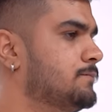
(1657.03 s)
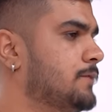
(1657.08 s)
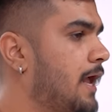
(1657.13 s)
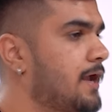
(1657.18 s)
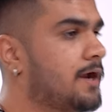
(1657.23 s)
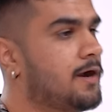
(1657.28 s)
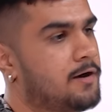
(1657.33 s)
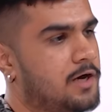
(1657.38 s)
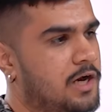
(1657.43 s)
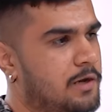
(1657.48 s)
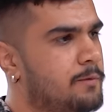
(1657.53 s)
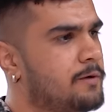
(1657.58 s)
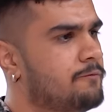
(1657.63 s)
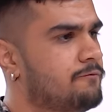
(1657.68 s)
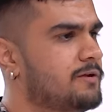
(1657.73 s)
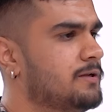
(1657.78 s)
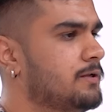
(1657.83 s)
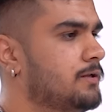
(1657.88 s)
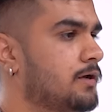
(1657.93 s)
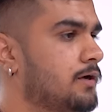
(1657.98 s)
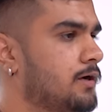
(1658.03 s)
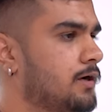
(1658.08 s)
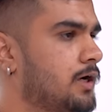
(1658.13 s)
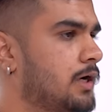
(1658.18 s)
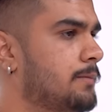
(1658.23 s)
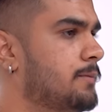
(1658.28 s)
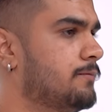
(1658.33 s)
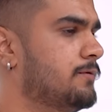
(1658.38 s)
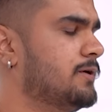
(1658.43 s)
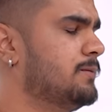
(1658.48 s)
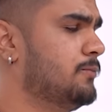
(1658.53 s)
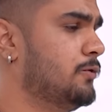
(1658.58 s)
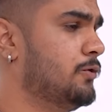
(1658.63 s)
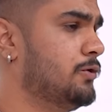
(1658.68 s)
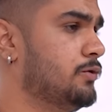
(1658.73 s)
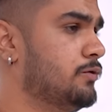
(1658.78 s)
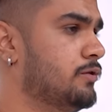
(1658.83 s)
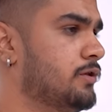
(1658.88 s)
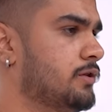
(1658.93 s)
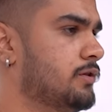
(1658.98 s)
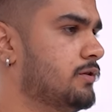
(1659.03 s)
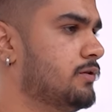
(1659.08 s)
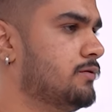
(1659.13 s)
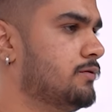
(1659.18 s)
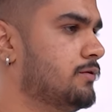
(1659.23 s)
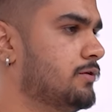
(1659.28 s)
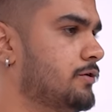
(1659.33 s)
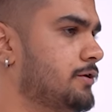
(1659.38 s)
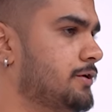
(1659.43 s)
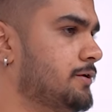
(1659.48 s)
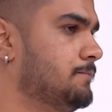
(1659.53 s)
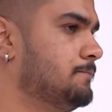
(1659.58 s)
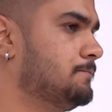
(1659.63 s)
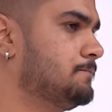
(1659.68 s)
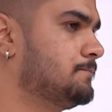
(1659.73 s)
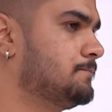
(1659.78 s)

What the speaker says: I can't come up with more uses. Sorry.